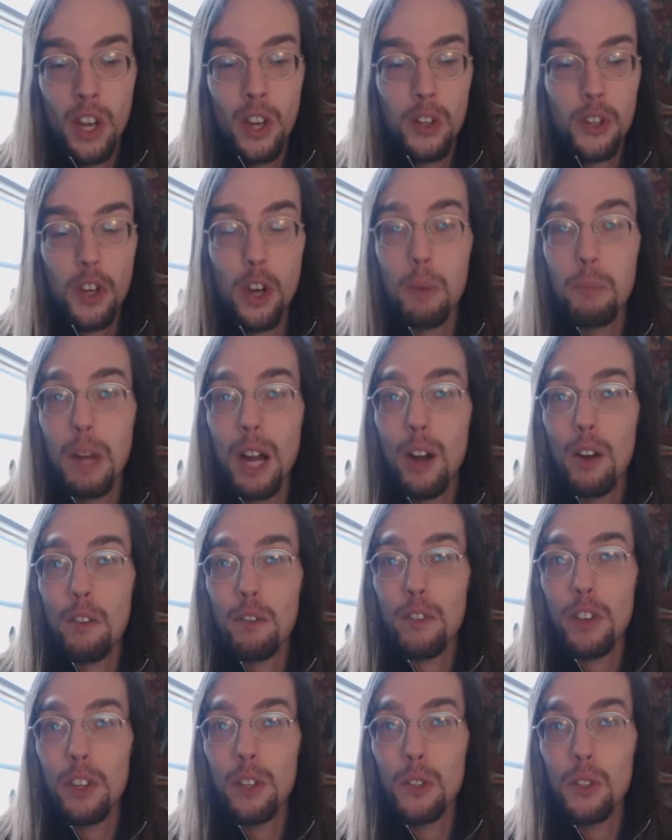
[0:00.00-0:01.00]
Show them how it
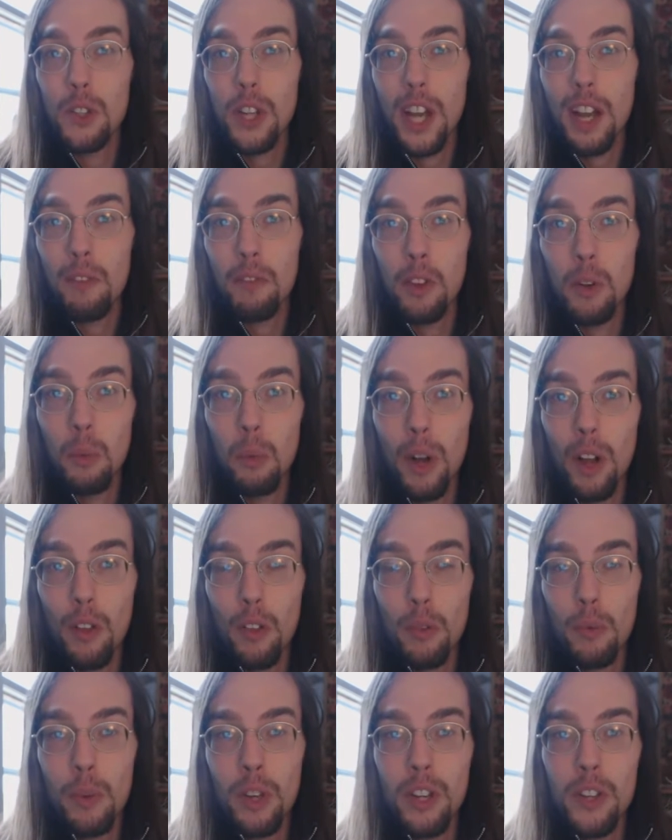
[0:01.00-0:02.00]
feels to have their
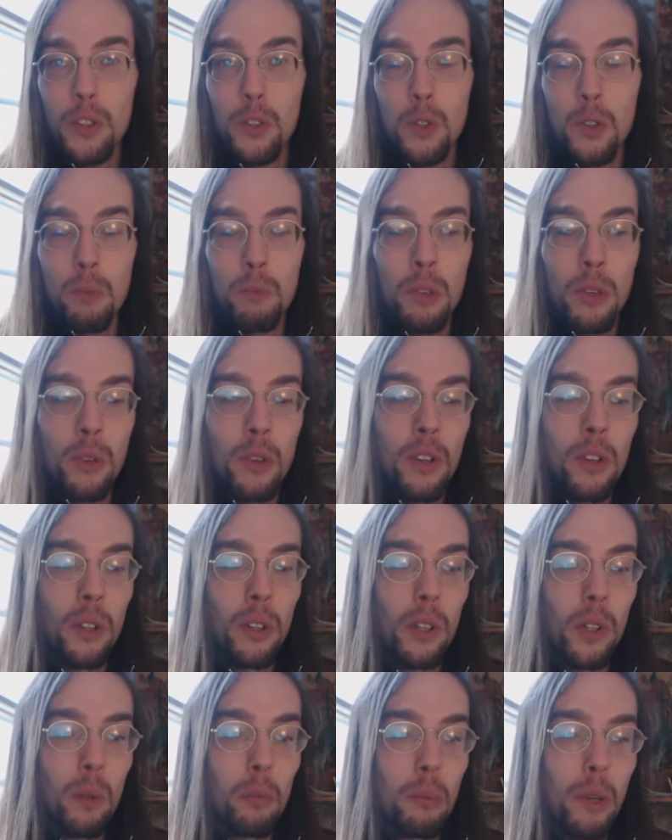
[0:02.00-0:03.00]
wealth redistributed a
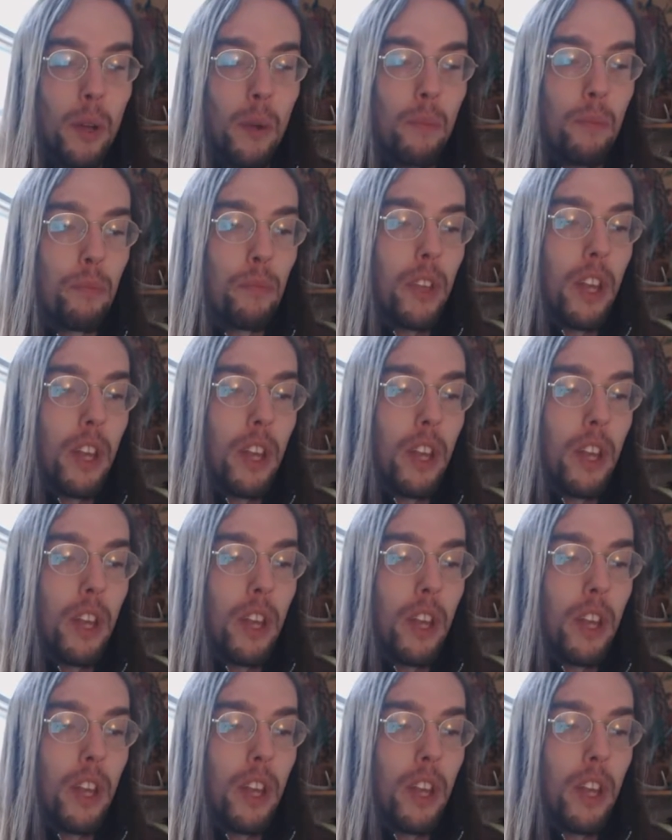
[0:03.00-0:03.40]
little bit.